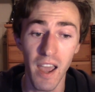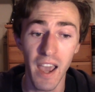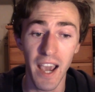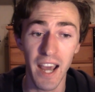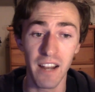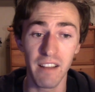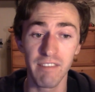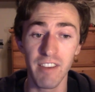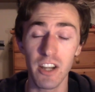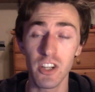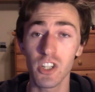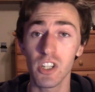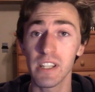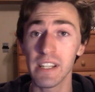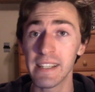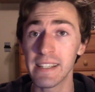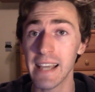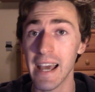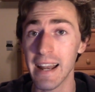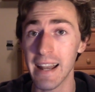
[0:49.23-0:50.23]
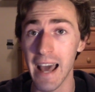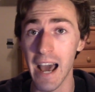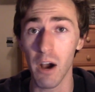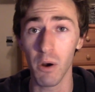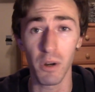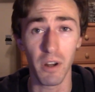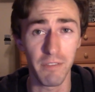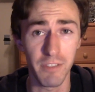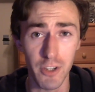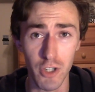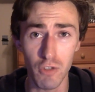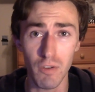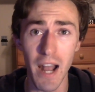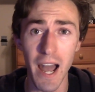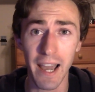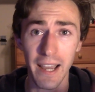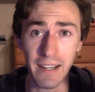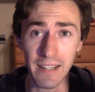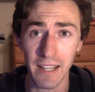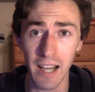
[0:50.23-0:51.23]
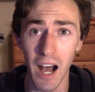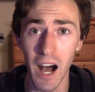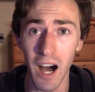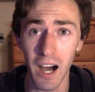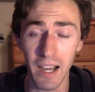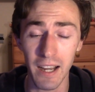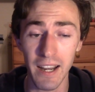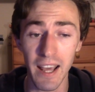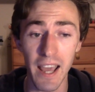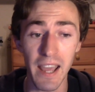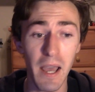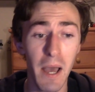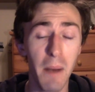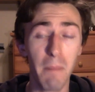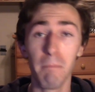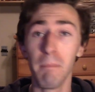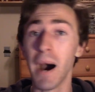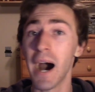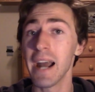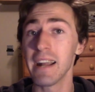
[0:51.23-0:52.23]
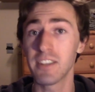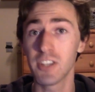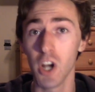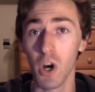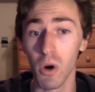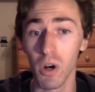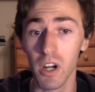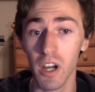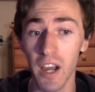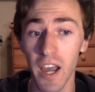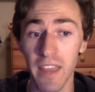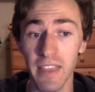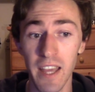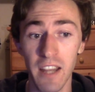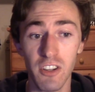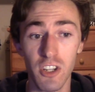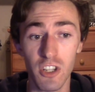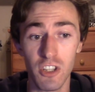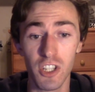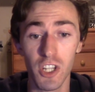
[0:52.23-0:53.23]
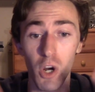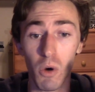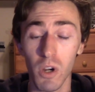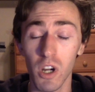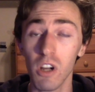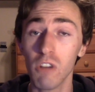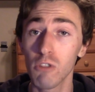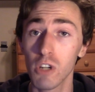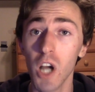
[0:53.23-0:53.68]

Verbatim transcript: and eventually get out of the Dragon Kagune by Touka, and then just, you know,